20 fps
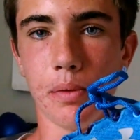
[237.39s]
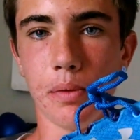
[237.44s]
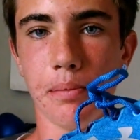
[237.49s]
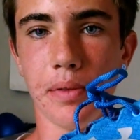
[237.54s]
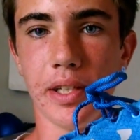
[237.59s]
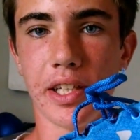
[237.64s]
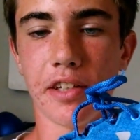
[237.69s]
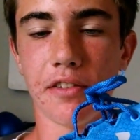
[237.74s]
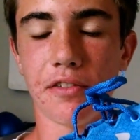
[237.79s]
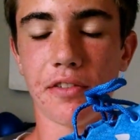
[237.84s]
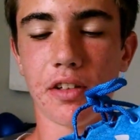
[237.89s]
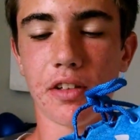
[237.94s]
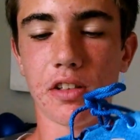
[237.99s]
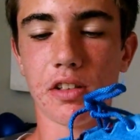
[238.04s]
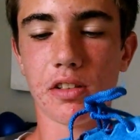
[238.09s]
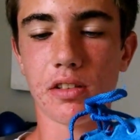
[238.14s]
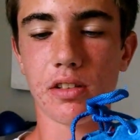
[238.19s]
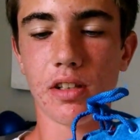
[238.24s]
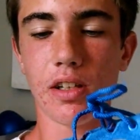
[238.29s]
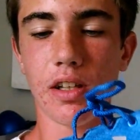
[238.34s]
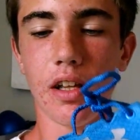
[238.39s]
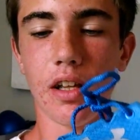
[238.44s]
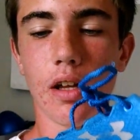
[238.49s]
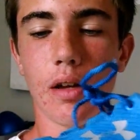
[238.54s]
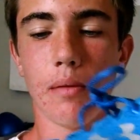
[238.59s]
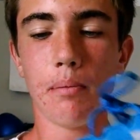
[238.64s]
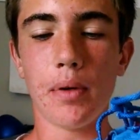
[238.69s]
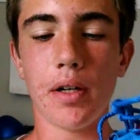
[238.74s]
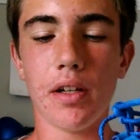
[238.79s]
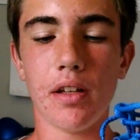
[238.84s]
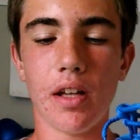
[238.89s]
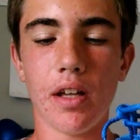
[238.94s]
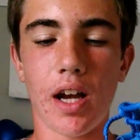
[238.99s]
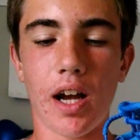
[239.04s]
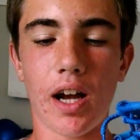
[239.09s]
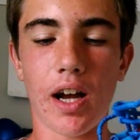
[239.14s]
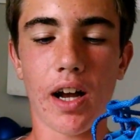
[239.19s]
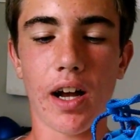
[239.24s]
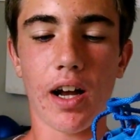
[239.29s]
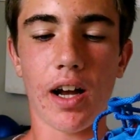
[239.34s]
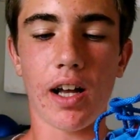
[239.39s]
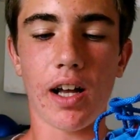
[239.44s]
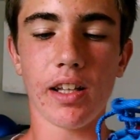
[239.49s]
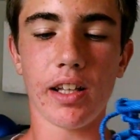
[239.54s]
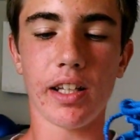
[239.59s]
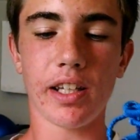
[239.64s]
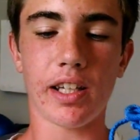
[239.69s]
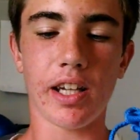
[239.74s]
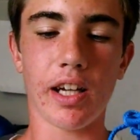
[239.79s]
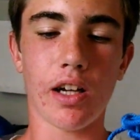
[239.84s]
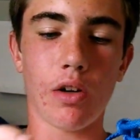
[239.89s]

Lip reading: bit big at first, but I like